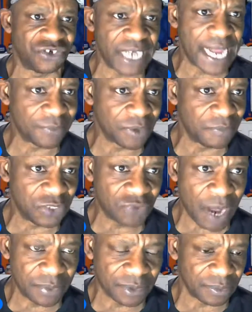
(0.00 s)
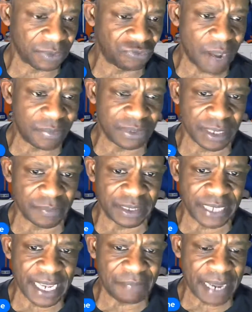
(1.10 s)
Shan's gonna be dropping something
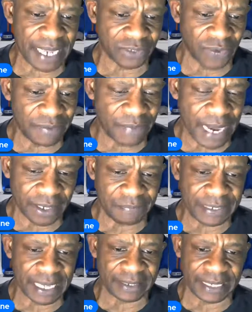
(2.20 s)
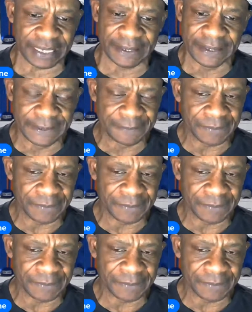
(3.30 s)
today, man. So everybody gonna be out there.